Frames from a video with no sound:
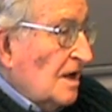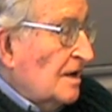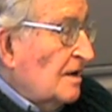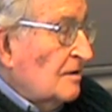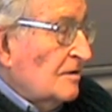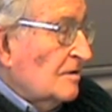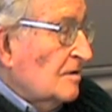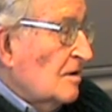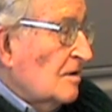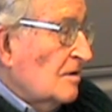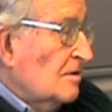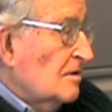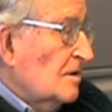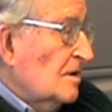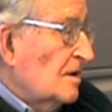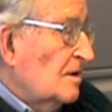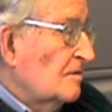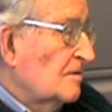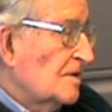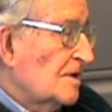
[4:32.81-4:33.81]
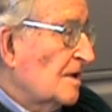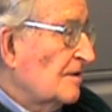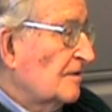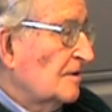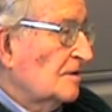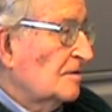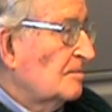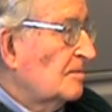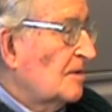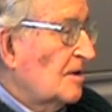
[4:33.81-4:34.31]
I don't know that he was
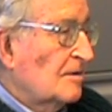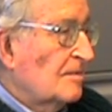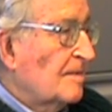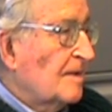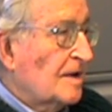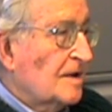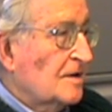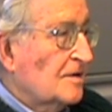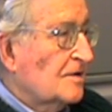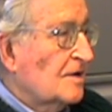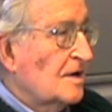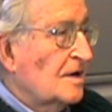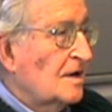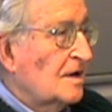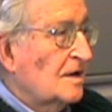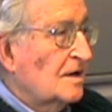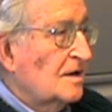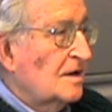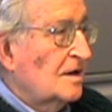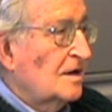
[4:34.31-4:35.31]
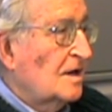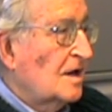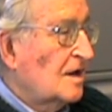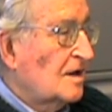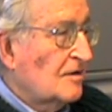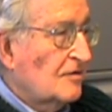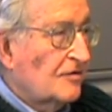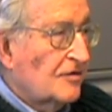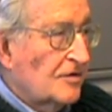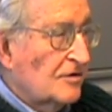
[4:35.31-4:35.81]
ever pro-Palestinian. He
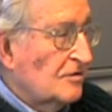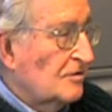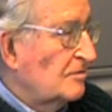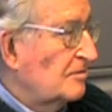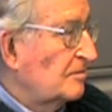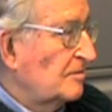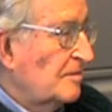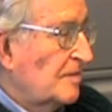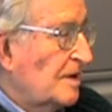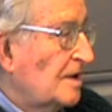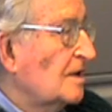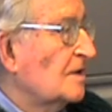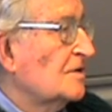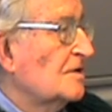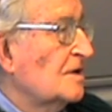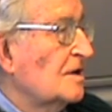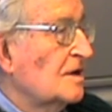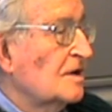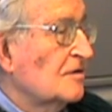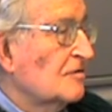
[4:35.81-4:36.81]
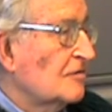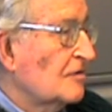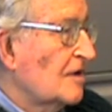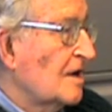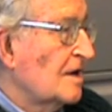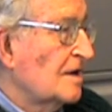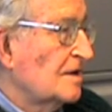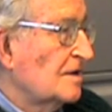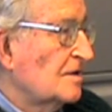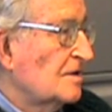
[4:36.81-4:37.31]
had a few Palestinian
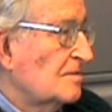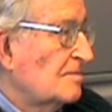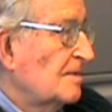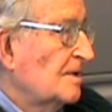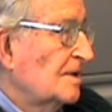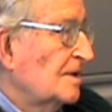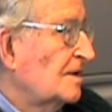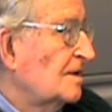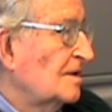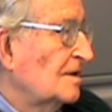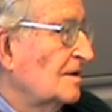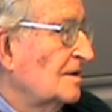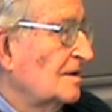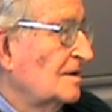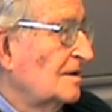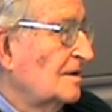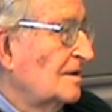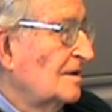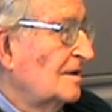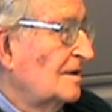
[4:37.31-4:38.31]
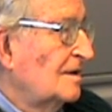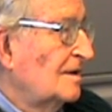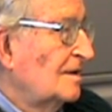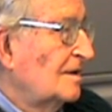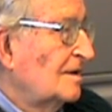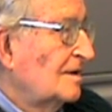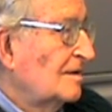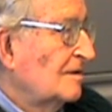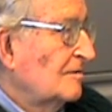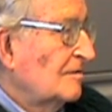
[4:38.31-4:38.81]
friends, but
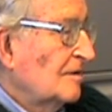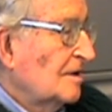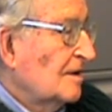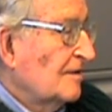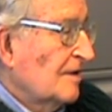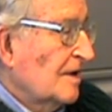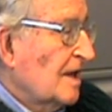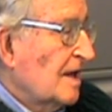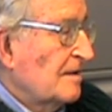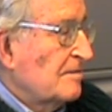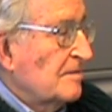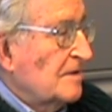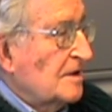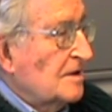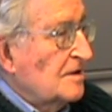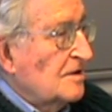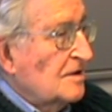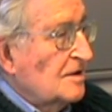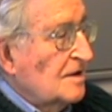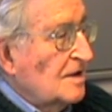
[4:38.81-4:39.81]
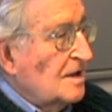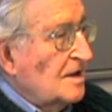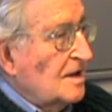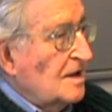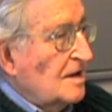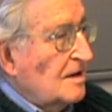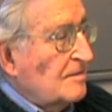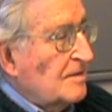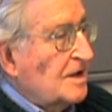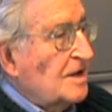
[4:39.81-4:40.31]
whatever that means.
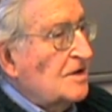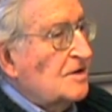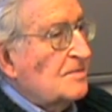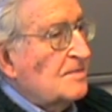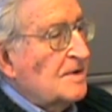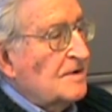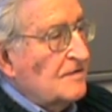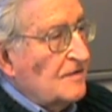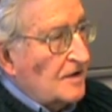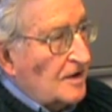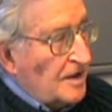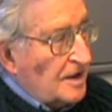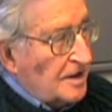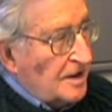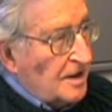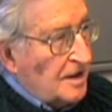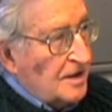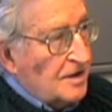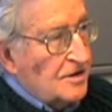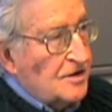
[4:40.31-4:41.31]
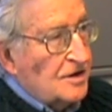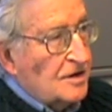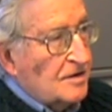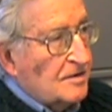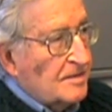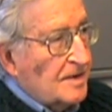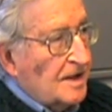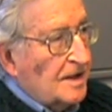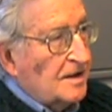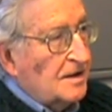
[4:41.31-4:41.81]
But he's been very cagey
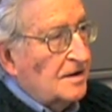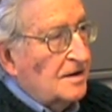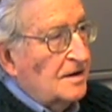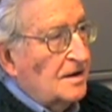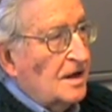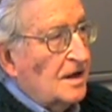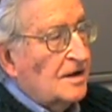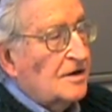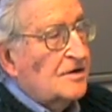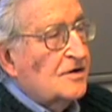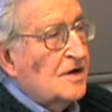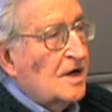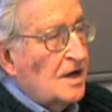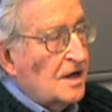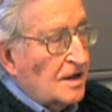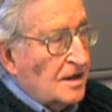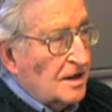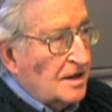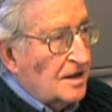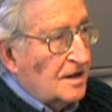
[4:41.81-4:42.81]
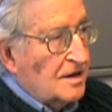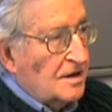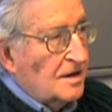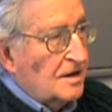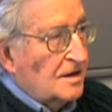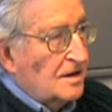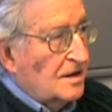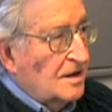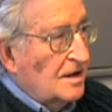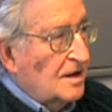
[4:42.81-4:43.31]
about not saying
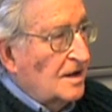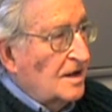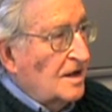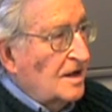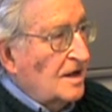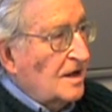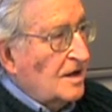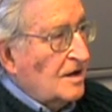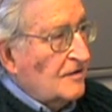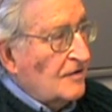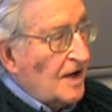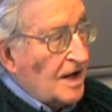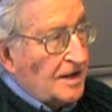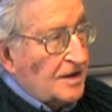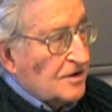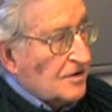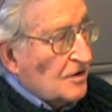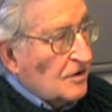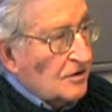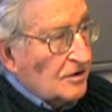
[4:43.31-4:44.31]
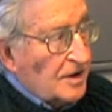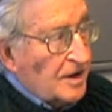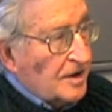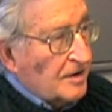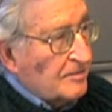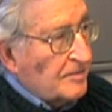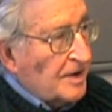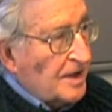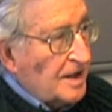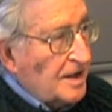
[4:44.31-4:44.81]
anything. In fact, his whole
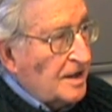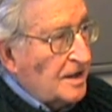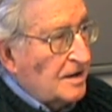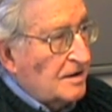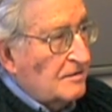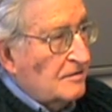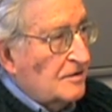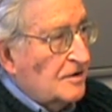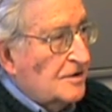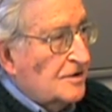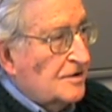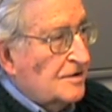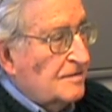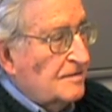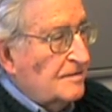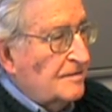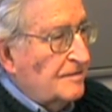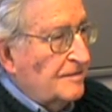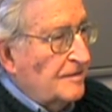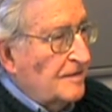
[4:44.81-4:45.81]
campaign was